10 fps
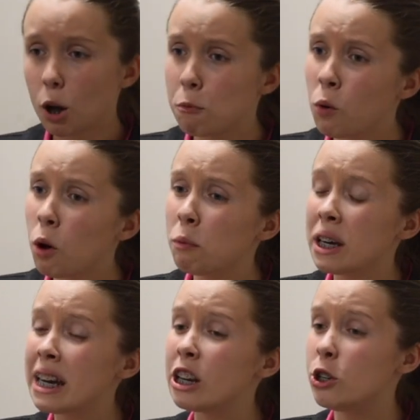But when we
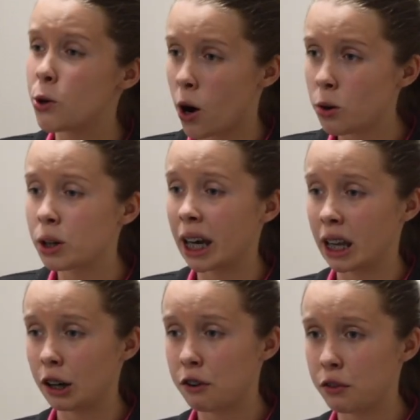eat
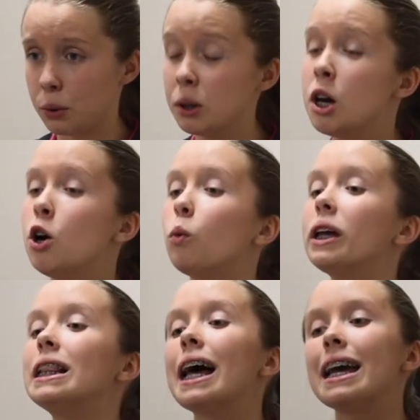non-organic food,
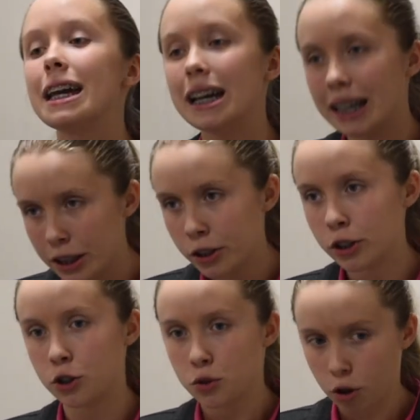we let in
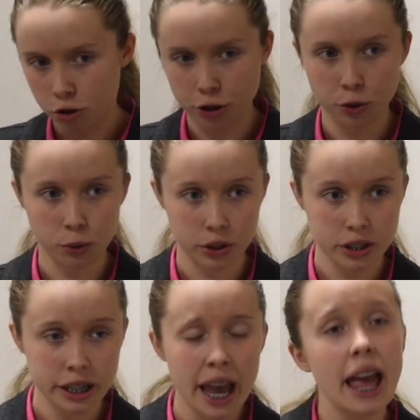the Trojan horse,